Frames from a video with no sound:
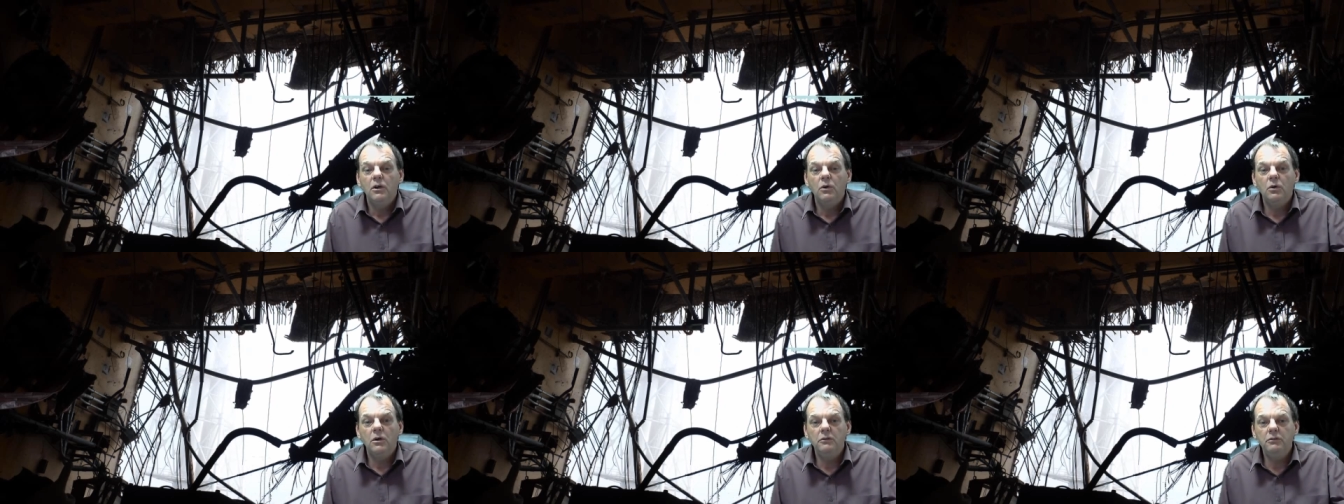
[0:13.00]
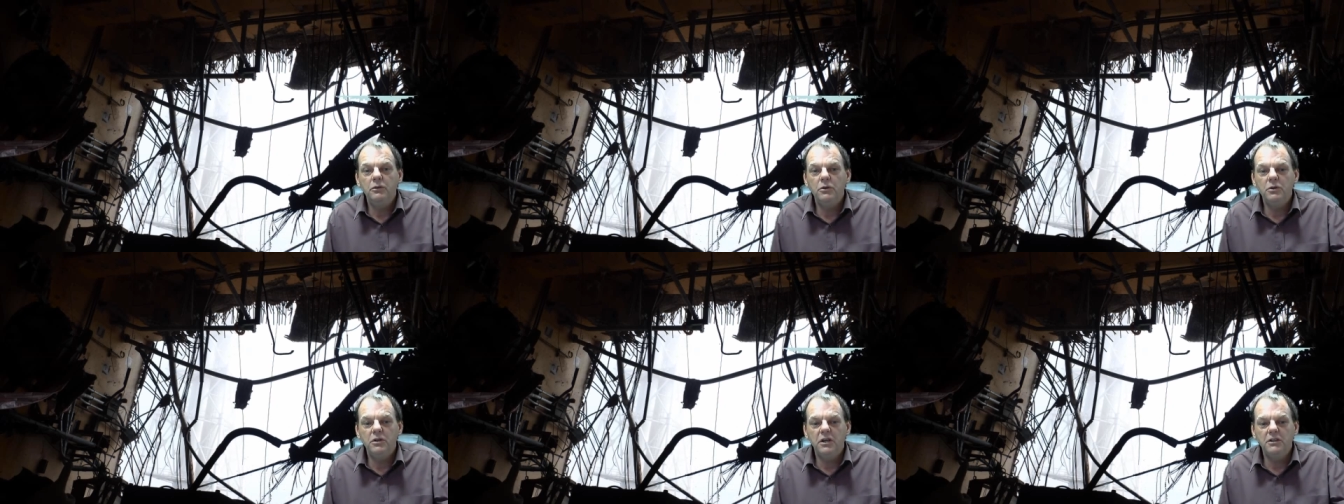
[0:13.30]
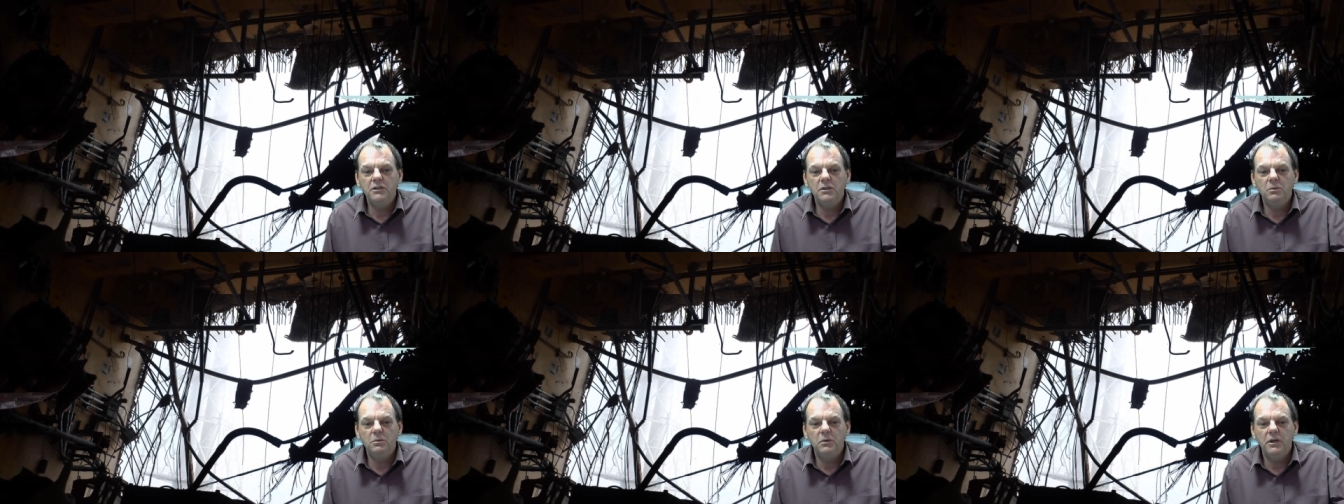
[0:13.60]
quite a few
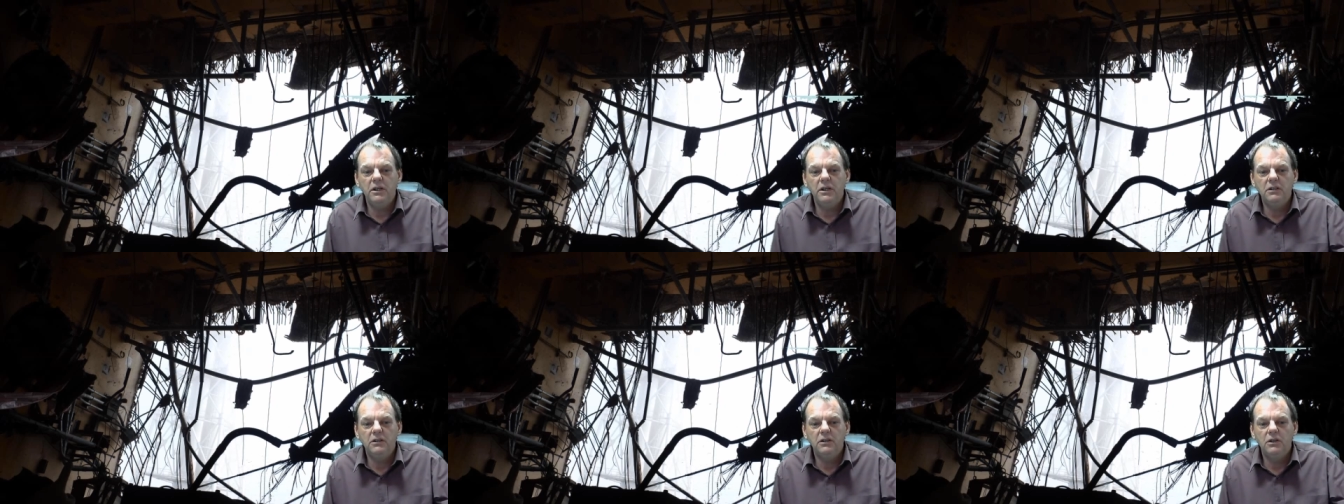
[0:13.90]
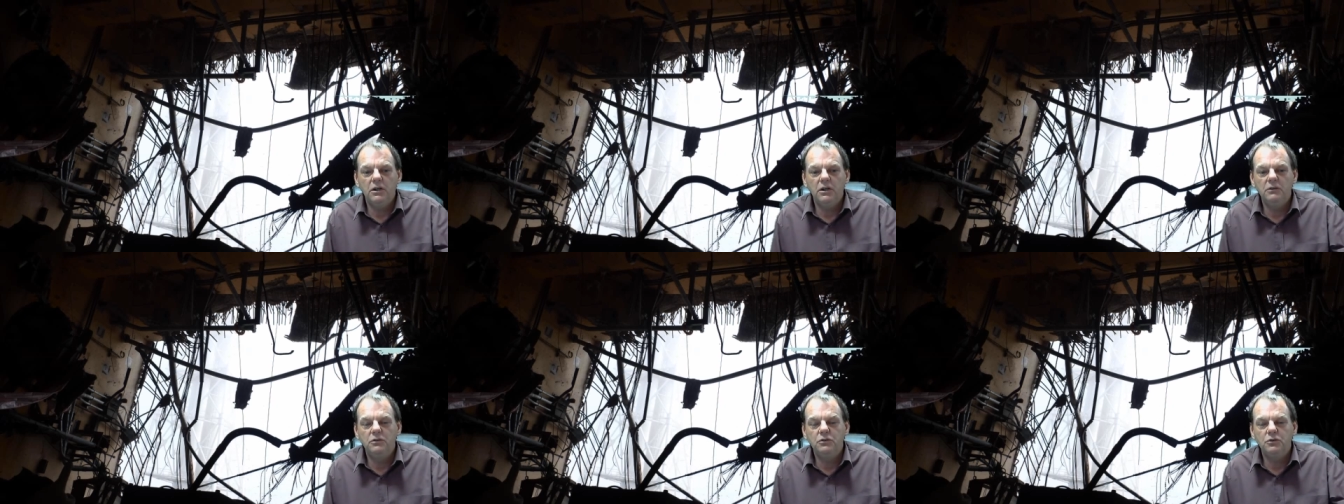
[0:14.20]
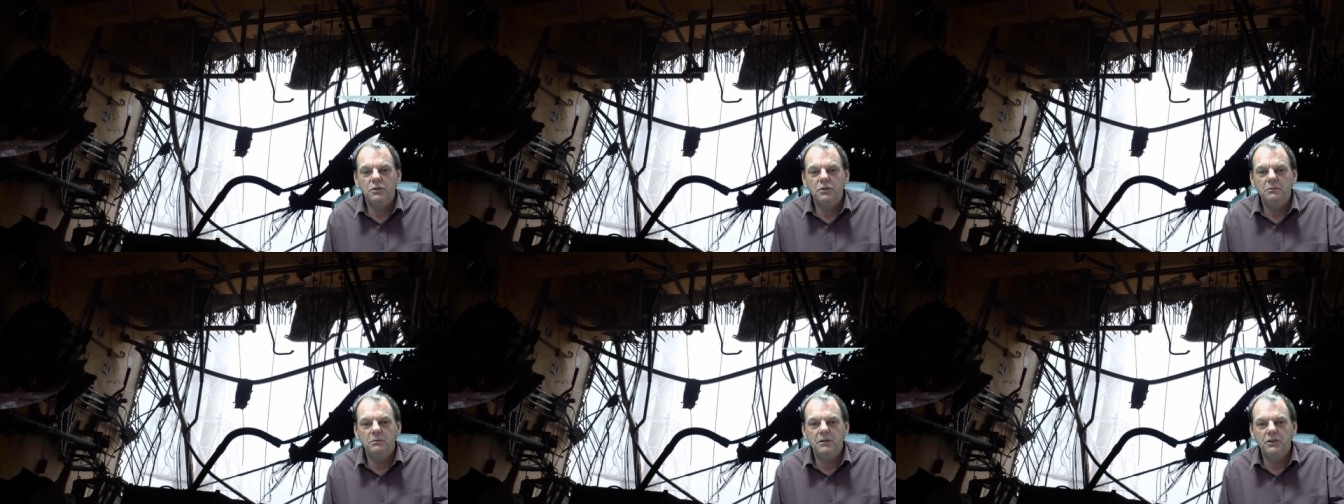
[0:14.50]
days a week live
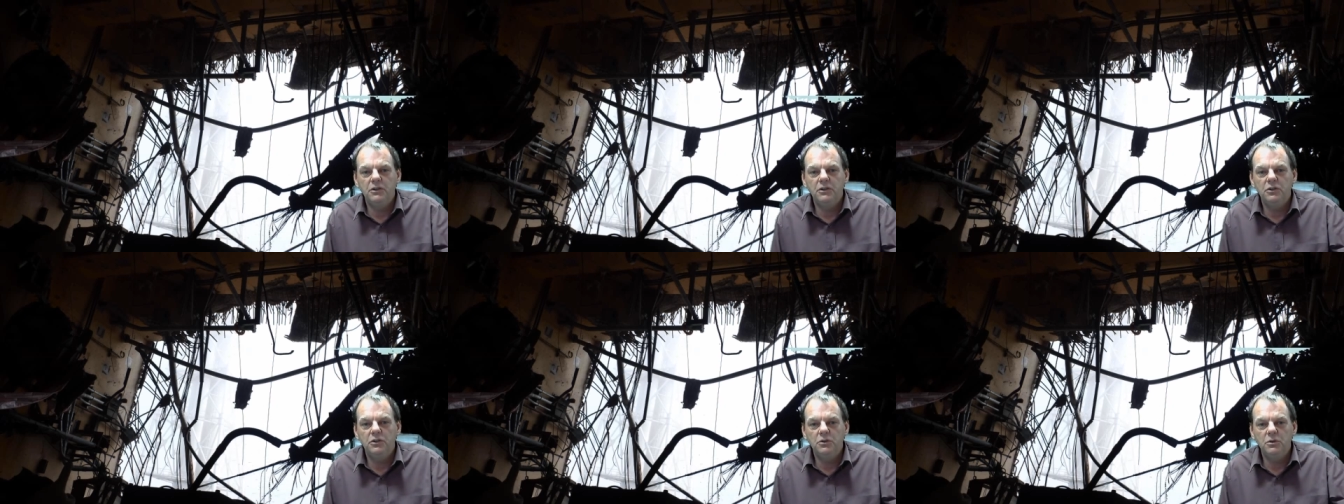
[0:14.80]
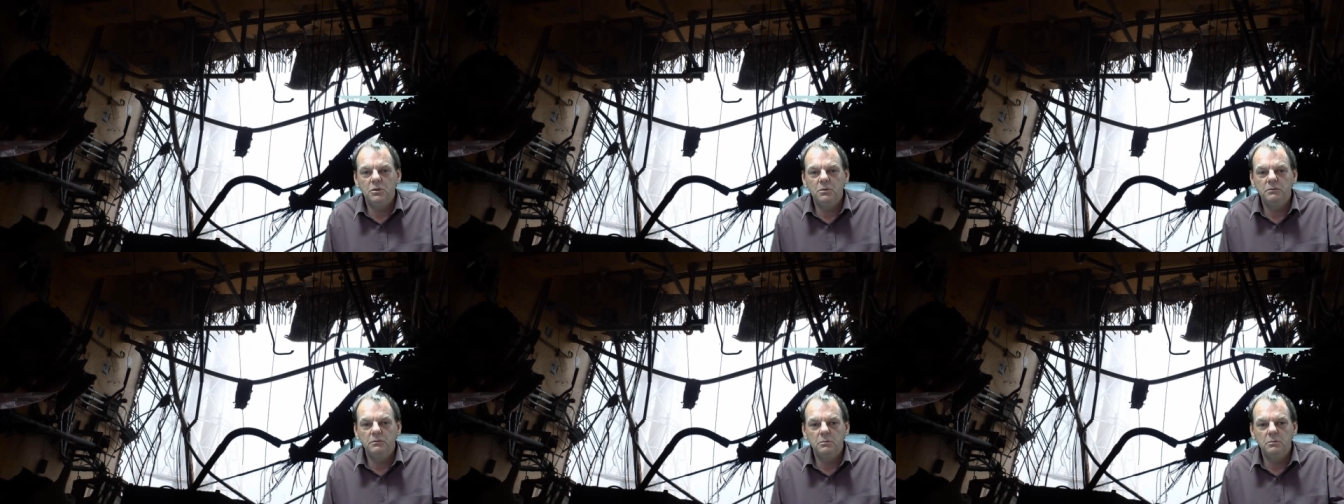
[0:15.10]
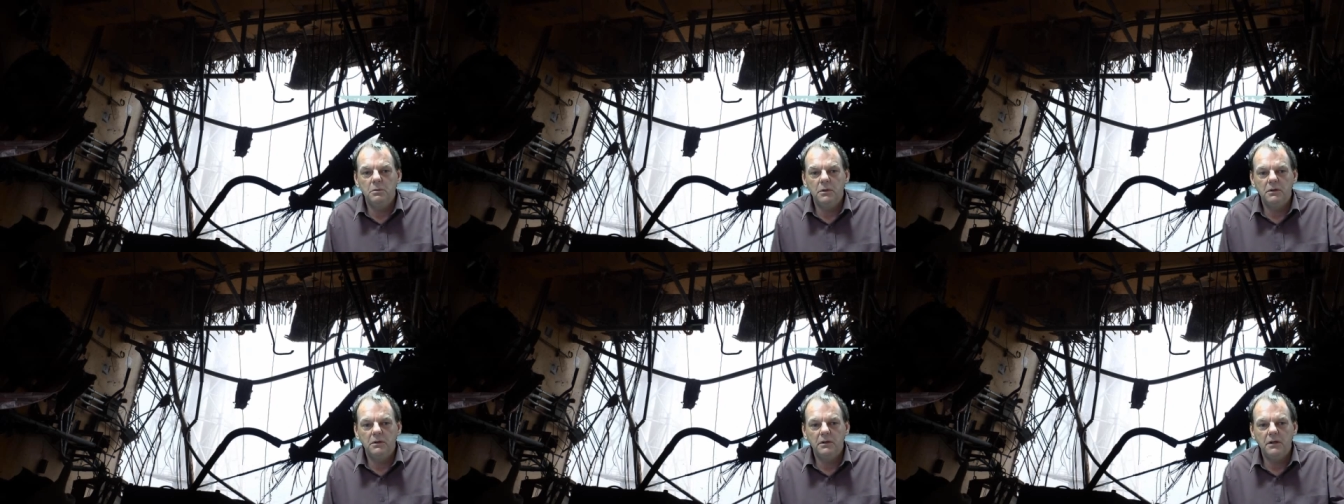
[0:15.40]
streaming on YouTube for
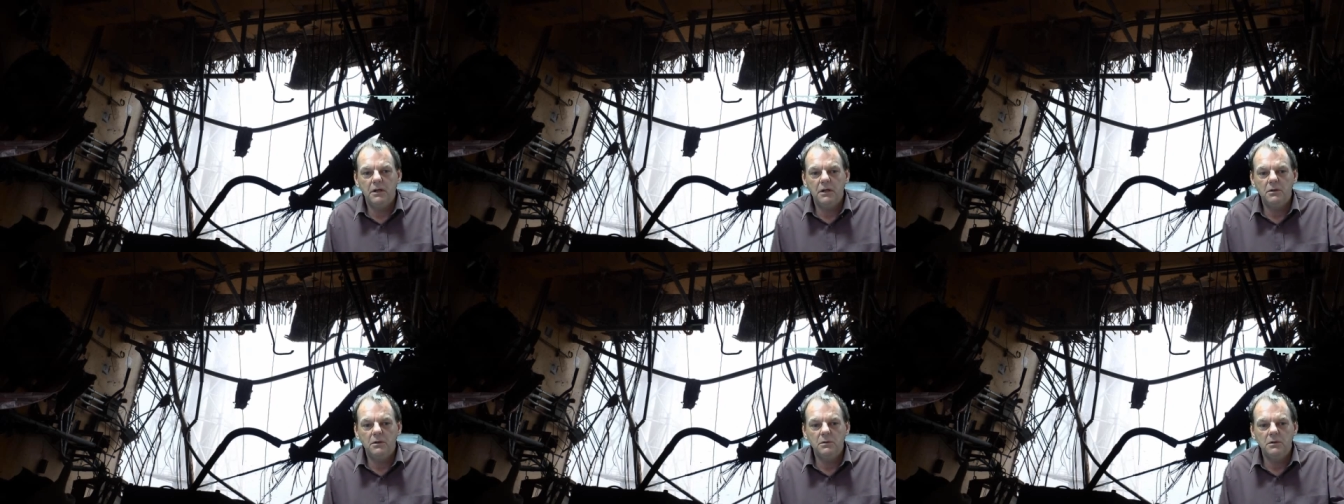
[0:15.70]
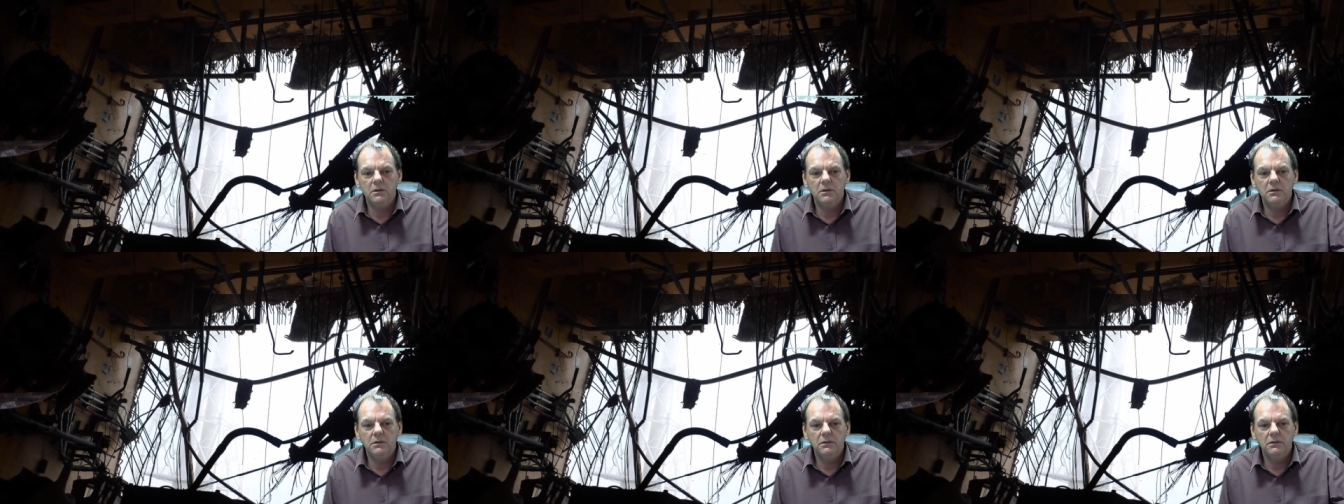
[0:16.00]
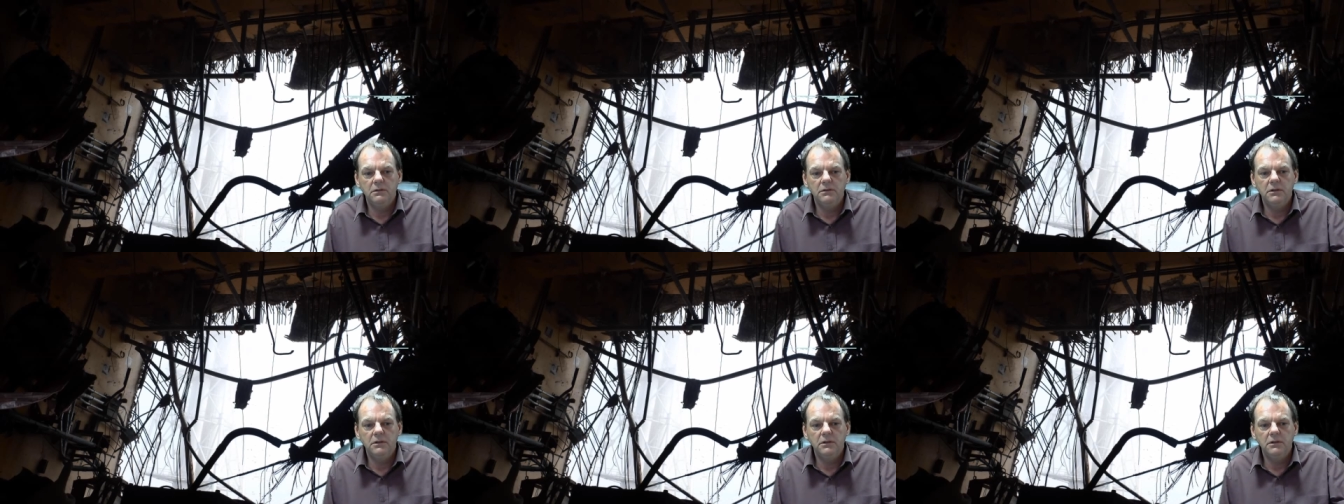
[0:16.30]
about an hour.